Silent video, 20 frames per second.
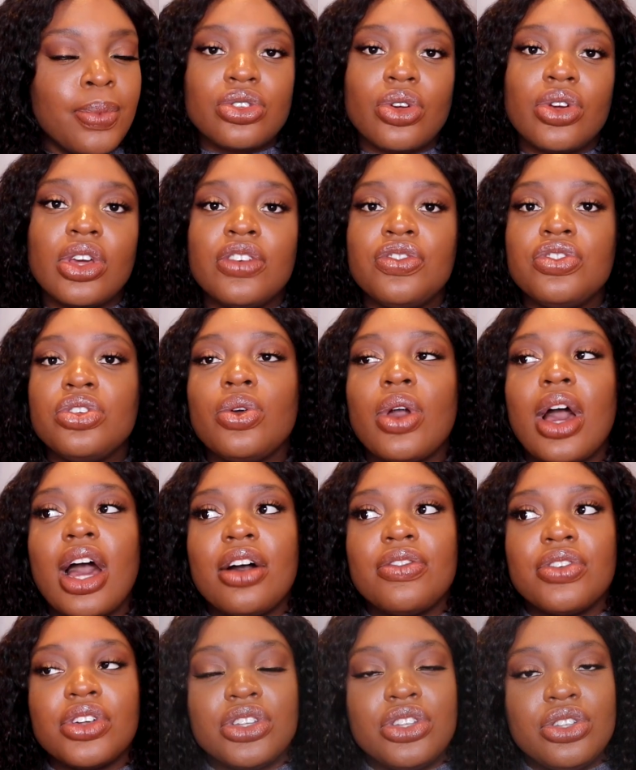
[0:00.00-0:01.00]
So if you
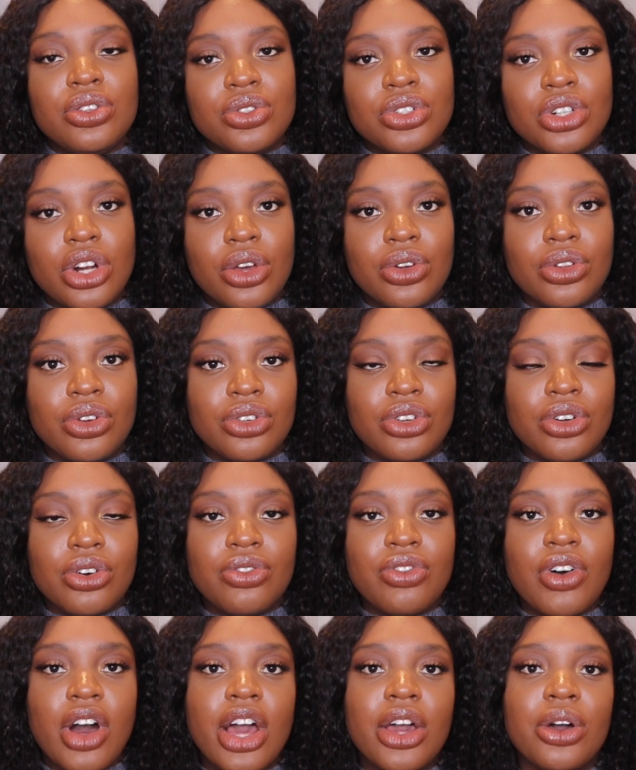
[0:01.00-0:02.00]
have a huge loan on your
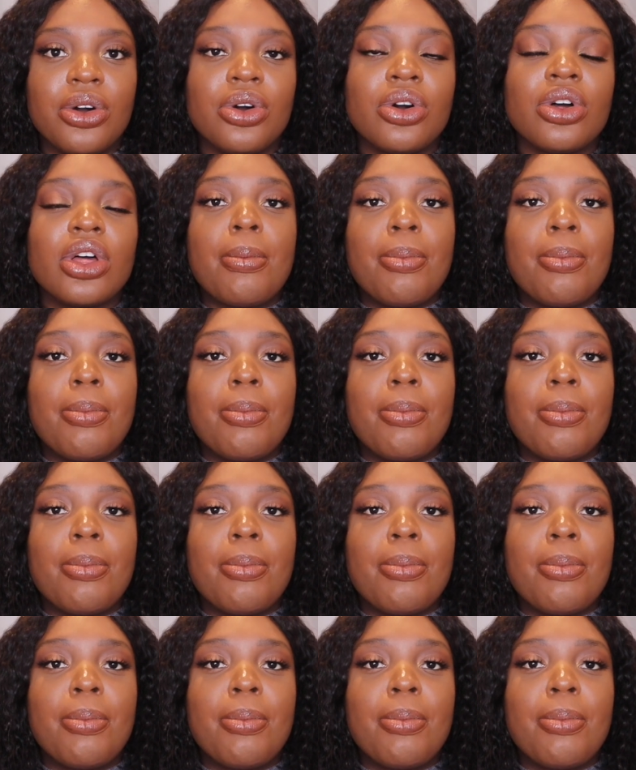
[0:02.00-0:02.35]
file,